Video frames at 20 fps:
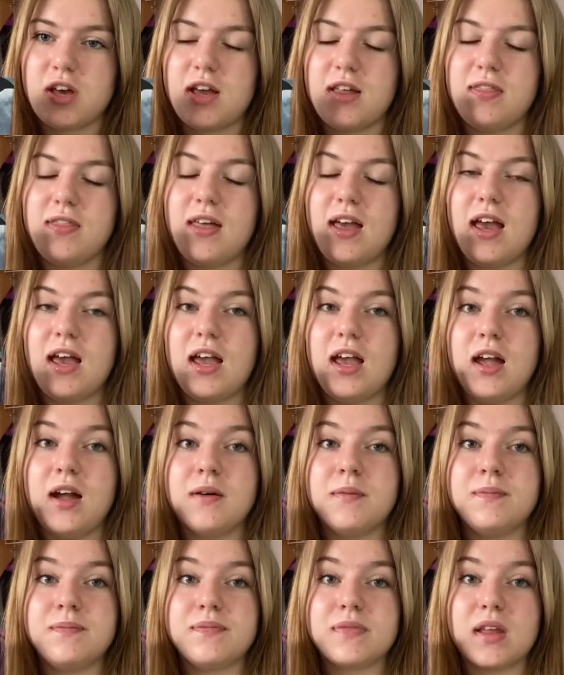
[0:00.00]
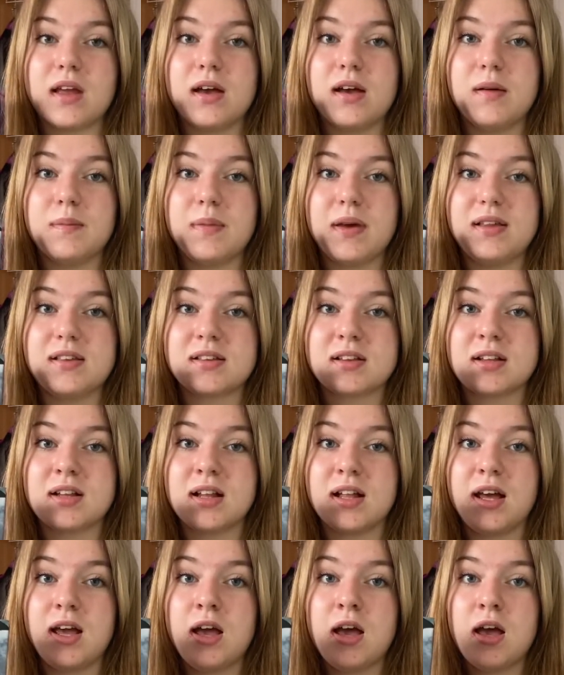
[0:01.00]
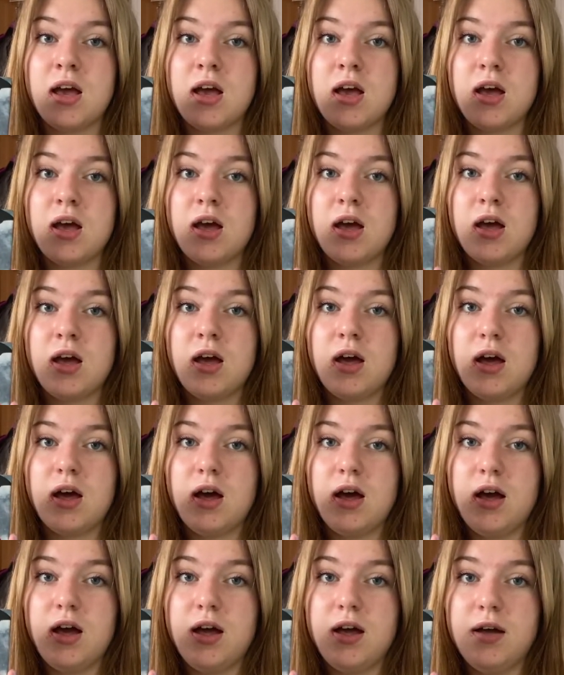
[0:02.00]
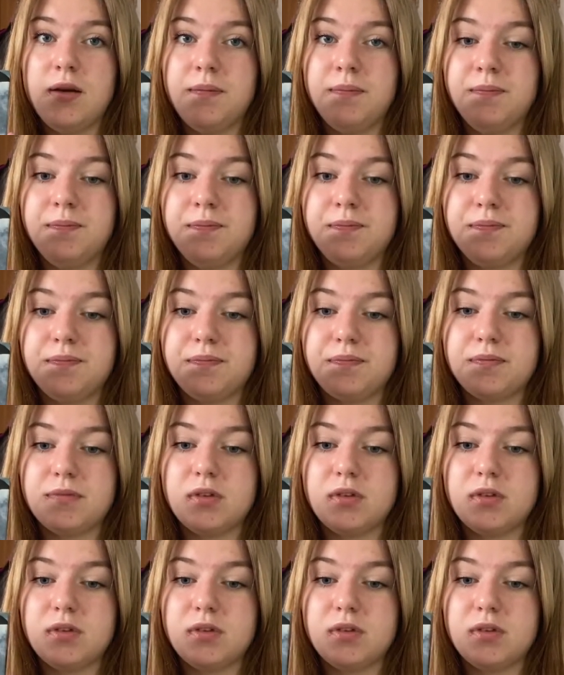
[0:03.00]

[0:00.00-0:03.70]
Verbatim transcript: and they basically um,